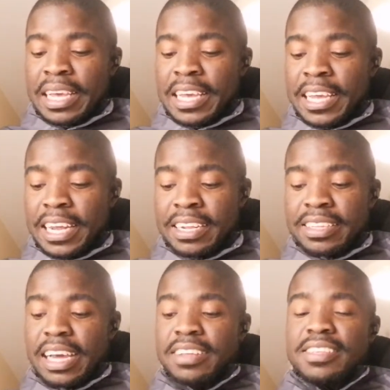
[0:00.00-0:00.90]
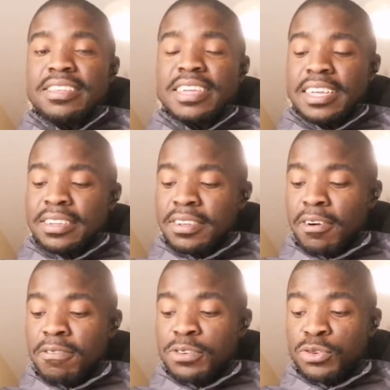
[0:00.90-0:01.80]
He needs assistance
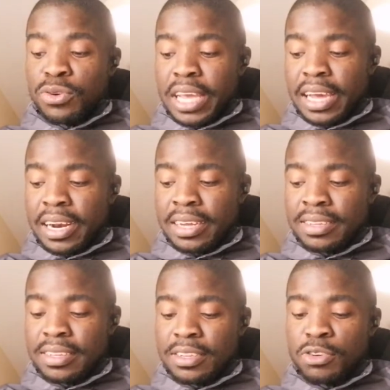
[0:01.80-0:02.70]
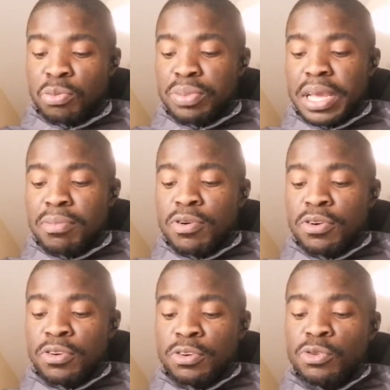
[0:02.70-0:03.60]
of 2 carers to be
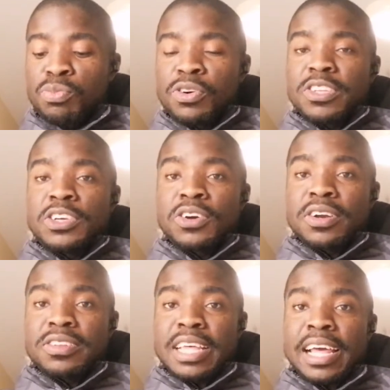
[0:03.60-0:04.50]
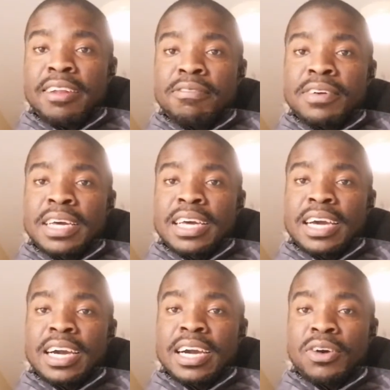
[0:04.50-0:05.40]
able to position self
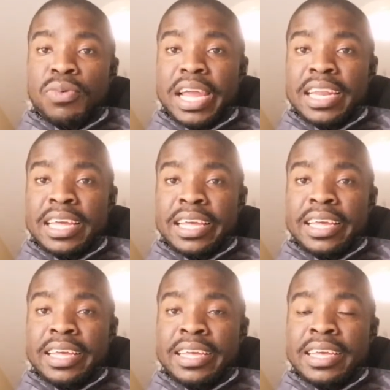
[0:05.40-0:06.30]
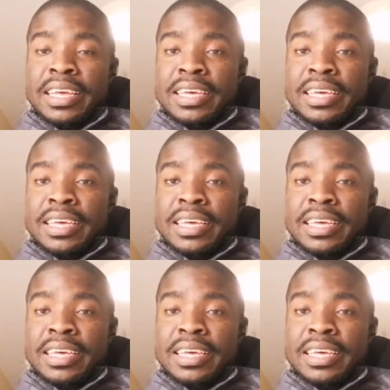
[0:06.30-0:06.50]
when he